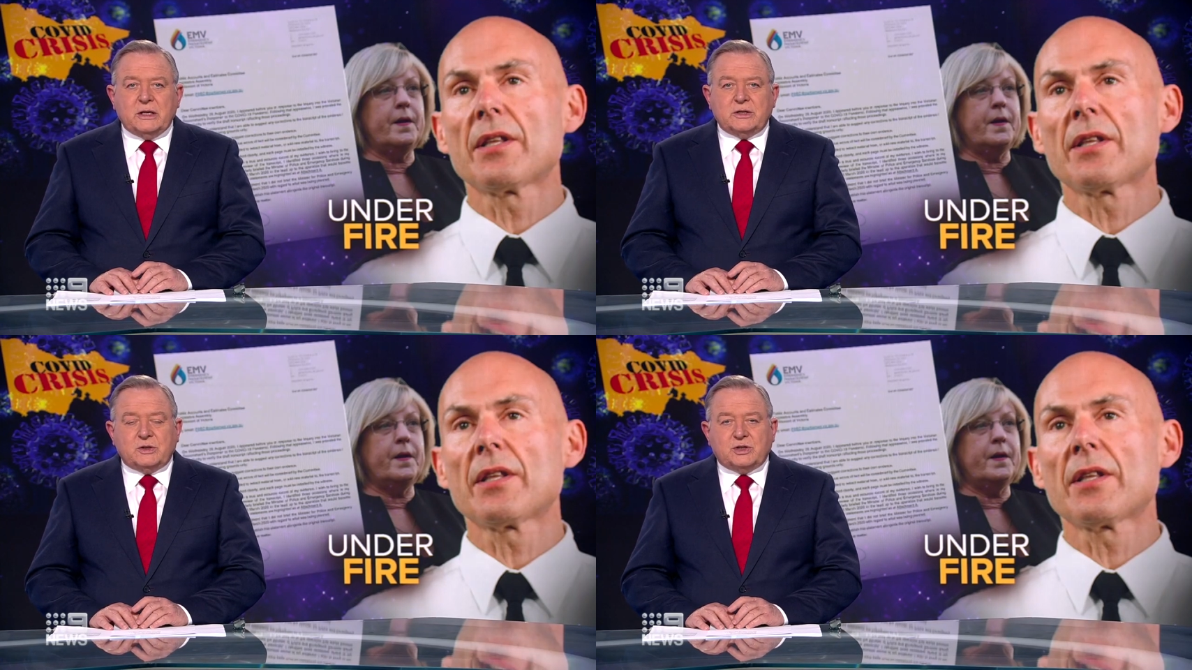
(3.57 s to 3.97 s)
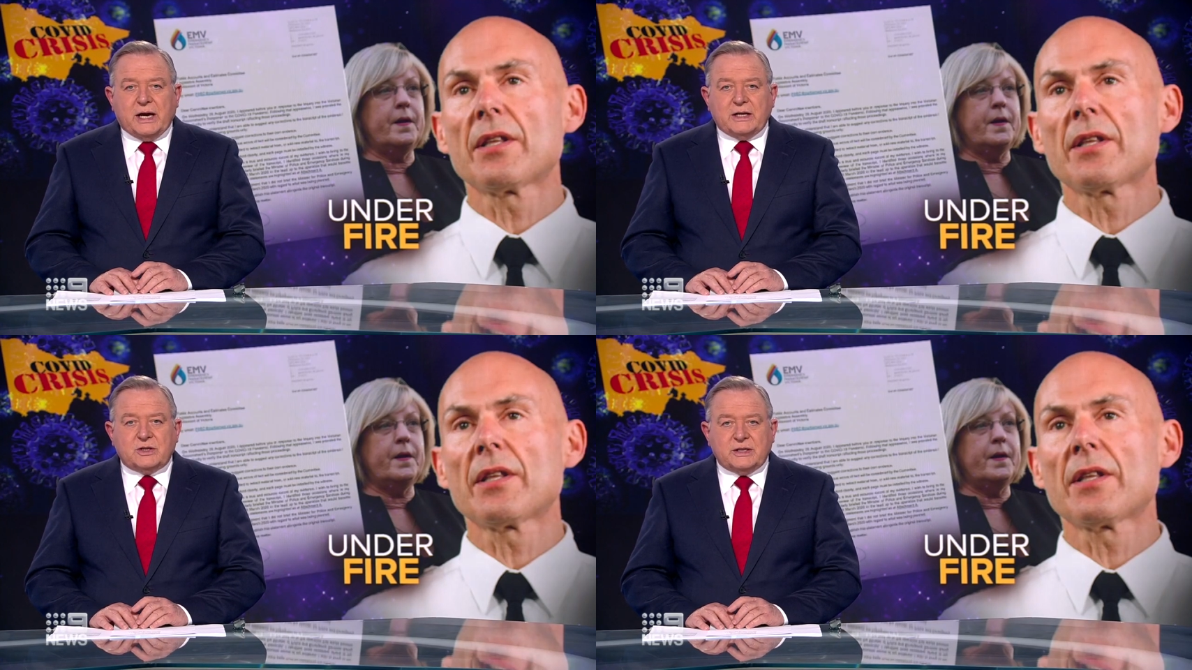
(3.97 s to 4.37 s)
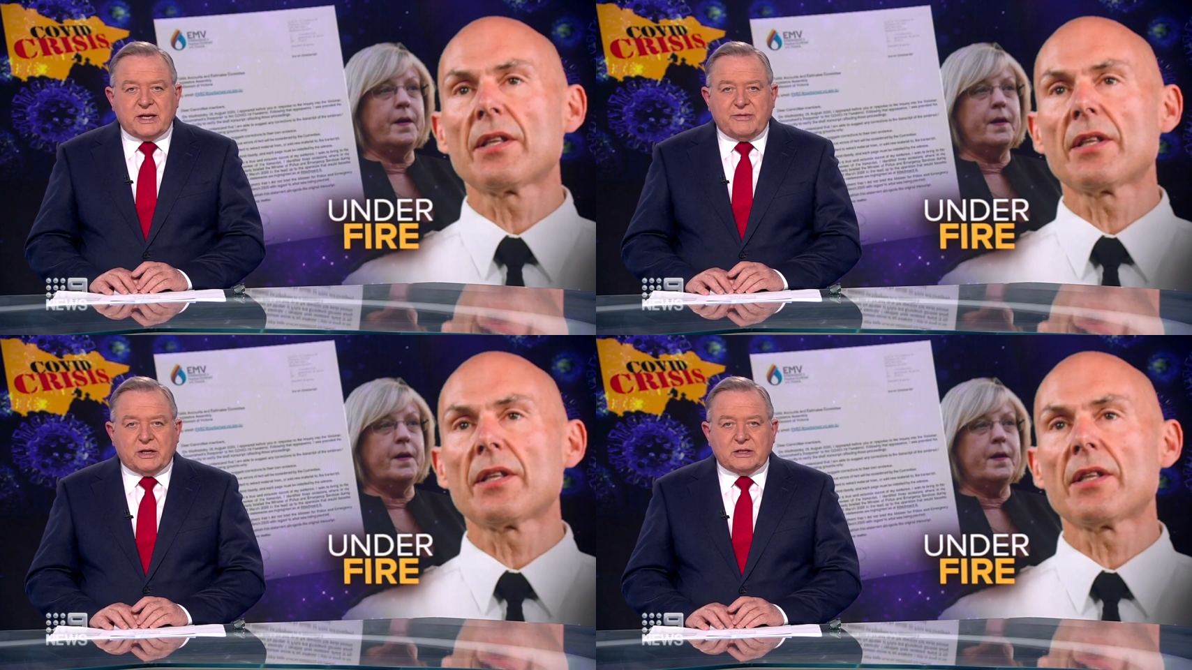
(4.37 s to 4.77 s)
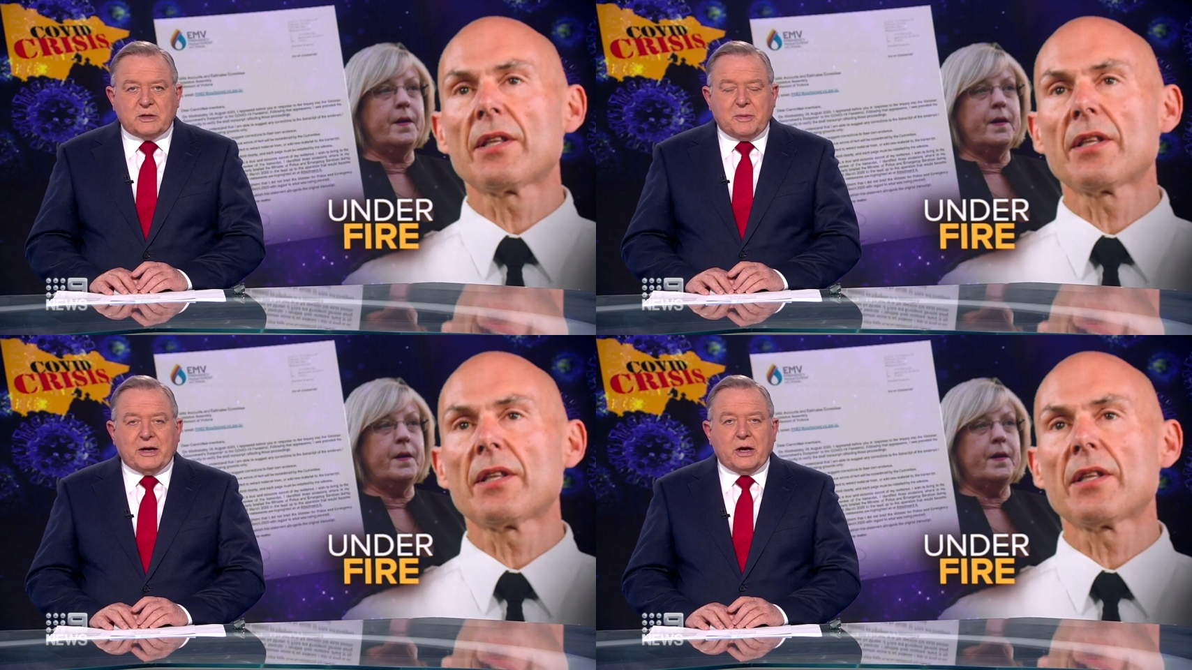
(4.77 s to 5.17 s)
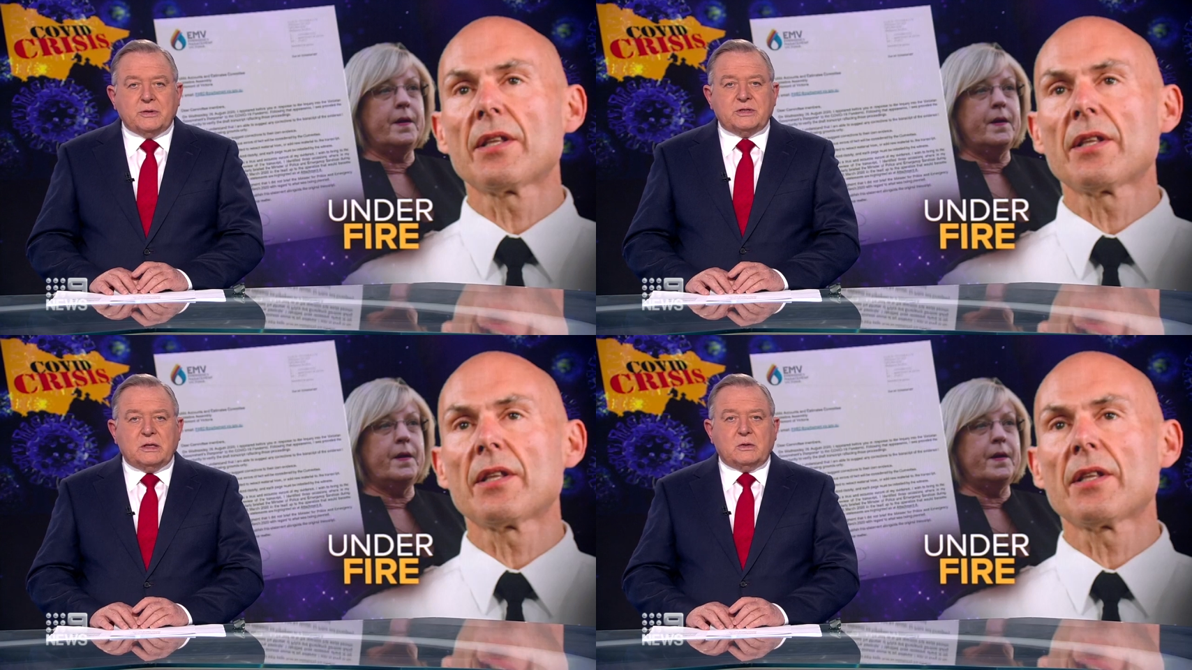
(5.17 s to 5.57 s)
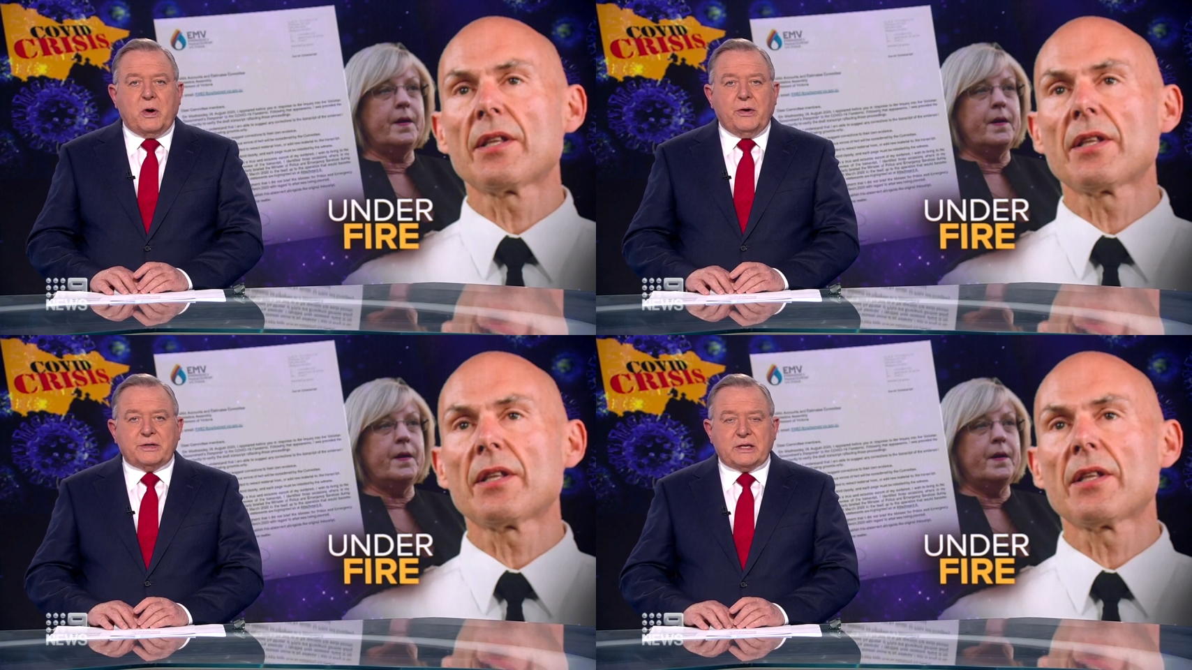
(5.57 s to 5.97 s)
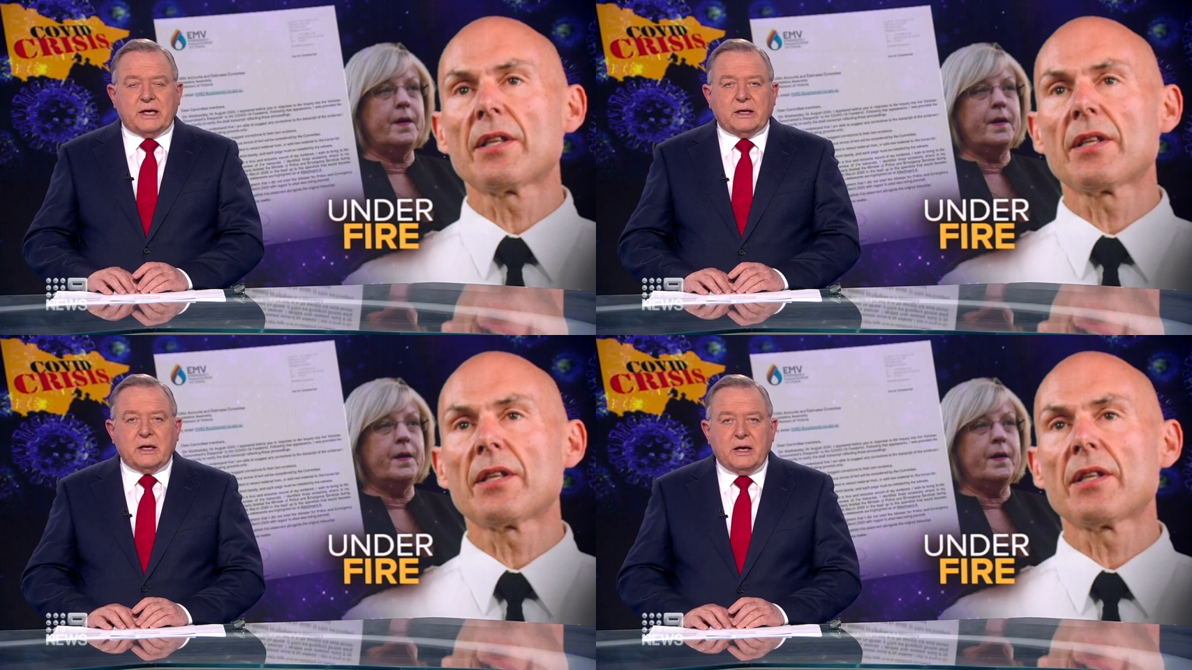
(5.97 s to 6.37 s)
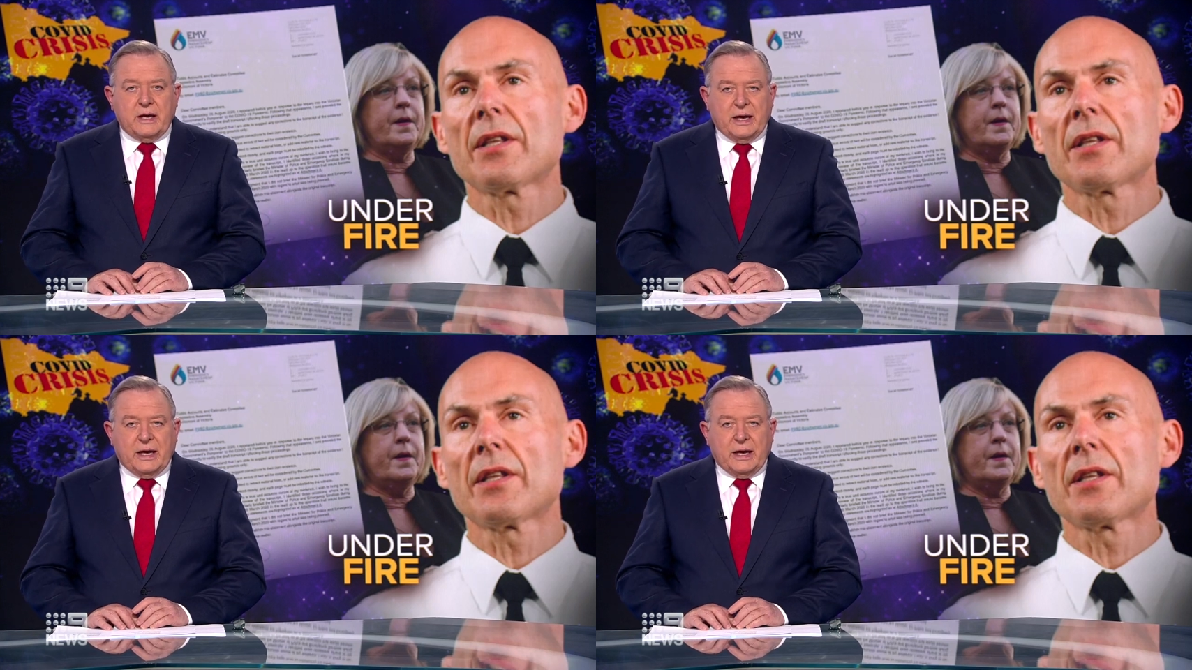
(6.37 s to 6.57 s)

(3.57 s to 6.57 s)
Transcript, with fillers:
Speaker 1: to change his evidence about hotel quarantine.